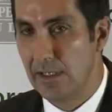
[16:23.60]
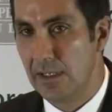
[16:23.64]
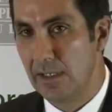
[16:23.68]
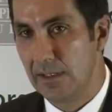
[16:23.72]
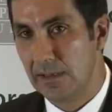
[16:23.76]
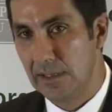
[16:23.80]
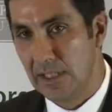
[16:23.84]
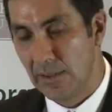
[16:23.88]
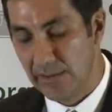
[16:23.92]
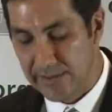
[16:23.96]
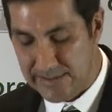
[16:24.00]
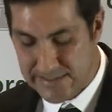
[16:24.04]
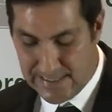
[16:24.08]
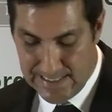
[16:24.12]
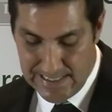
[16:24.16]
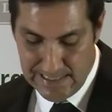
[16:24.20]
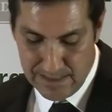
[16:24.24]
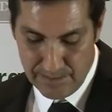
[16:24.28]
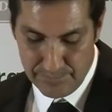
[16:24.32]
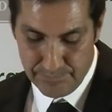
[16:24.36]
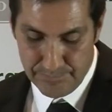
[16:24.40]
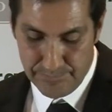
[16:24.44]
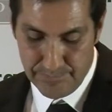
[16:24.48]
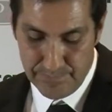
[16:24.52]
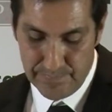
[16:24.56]
Lower
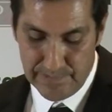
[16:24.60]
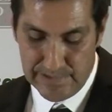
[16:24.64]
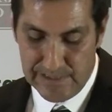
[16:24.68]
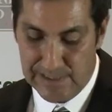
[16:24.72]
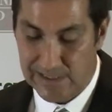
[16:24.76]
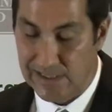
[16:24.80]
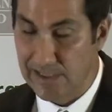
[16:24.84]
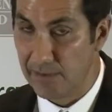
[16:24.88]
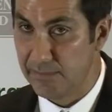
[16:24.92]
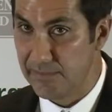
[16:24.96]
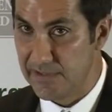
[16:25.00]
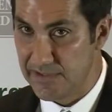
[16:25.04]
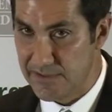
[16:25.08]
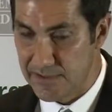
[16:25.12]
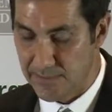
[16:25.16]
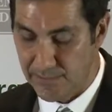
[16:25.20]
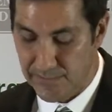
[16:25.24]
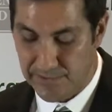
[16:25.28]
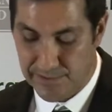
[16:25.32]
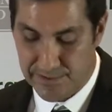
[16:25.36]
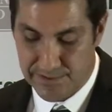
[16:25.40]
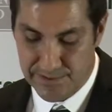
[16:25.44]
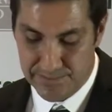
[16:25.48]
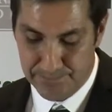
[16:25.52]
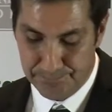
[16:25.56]
down the income
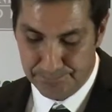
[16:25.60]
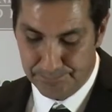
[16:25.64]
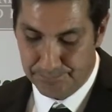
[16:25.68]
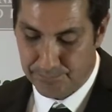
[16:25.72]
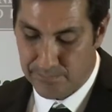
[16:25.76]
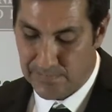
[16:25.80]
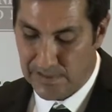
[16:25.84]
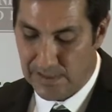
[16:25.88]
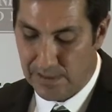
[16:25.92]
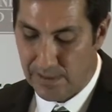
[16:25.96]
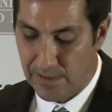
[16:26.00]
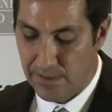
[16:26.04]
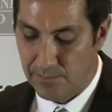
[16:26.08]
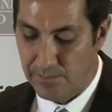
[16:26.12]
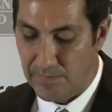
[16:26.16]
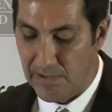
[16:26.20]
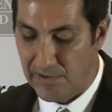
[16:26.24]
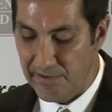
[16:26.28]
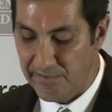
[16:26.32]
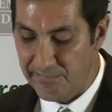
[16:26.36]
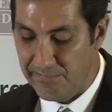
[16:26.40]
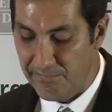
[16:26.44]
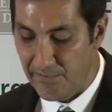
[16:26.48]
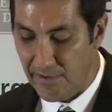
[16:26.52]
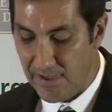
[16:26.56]
distribution,
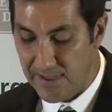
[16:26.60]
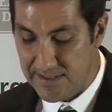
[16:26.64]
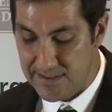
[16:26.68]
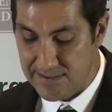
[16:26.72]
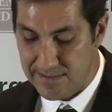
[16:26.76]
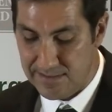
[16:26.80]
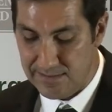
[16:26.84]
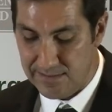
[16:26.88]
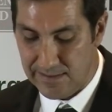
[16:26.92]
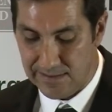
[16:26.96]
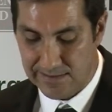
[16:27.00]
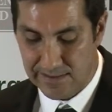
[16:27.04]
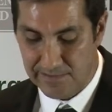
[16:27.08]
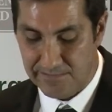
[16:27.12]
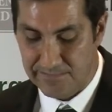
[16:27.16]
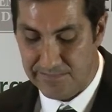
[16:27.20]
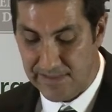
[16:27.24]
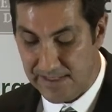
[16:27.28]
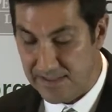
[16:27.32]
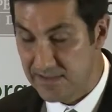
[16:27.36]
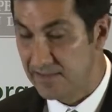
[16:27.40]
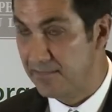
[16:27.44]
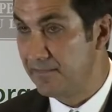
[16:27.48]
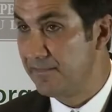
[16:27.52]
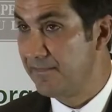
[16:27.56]
Murray finds that the
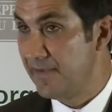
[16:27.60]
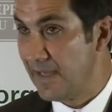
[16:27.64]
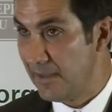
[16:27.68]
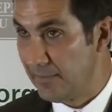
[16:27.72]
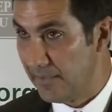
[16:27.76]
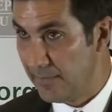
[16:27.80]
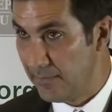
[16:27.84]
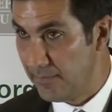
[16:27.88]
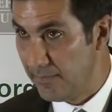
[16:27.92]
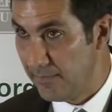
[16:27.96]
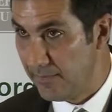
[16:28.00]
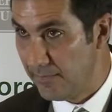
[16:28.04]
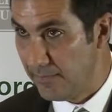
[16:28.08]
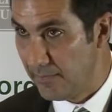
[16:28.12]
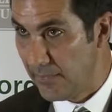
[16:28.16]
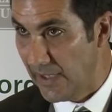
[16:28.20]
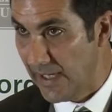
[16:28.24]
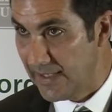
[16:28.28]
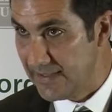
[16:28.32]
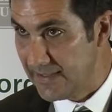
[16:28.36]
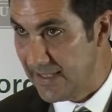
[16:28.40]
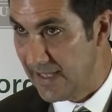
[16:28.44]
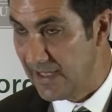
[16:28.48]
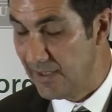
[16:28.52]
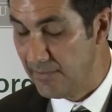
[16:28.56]
effects of family
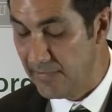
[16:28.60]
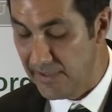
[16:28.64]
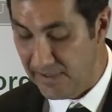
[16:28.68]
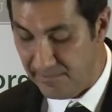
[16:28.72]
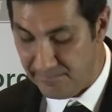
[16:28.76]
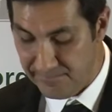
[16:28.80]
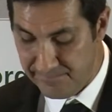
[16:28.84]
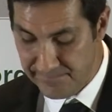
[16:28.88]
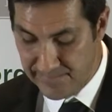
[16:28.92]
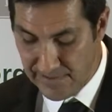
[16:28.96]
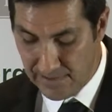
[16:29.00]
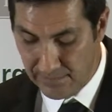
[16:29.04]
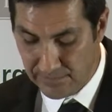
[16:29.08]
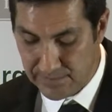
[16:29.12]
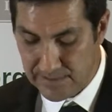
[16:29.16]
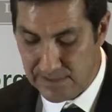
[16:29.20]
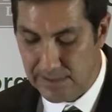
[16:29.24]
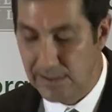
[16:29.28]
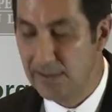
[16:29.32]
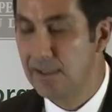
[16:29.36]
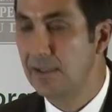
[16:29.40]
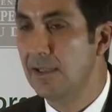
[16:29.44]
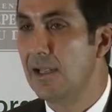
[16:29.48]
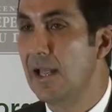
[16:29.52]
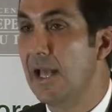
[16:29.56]
breakdown are being felt
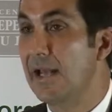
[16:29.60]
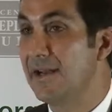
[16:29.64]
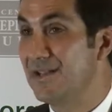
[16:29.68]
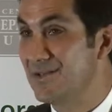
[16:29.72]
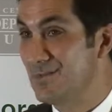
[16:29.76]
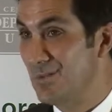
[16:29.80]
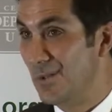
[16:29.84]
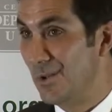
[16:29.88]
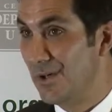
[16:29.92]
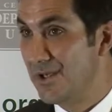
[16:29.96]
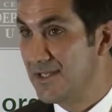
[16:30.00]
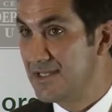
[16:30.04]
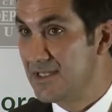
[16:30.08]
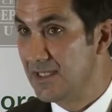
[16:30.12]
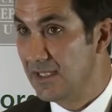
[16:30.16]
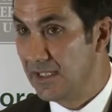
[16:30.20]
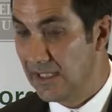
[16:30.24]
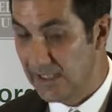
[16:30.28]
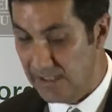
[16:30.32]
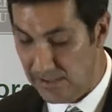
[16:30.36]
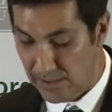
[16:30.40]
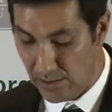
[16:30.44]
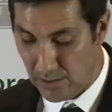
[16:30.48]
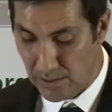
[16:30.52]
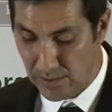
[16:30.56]
and is worsening
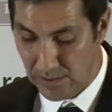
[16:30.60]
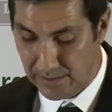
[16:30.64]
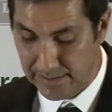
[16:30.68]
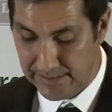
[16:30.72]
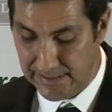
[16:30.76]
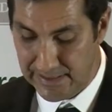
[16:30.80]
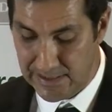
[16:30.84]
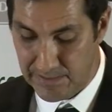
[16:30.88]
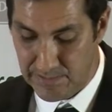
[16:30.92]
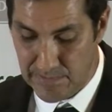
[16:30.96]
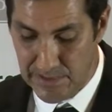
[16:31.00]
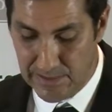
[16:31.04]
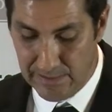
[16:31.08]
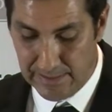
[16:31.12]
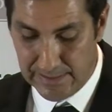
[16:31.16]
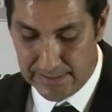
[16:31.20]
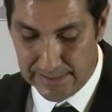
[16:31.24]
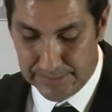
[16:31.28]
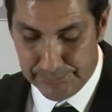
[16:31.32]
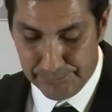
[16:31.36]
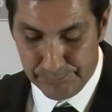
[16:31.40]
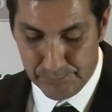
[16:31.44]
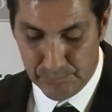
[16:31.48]
inequality in America.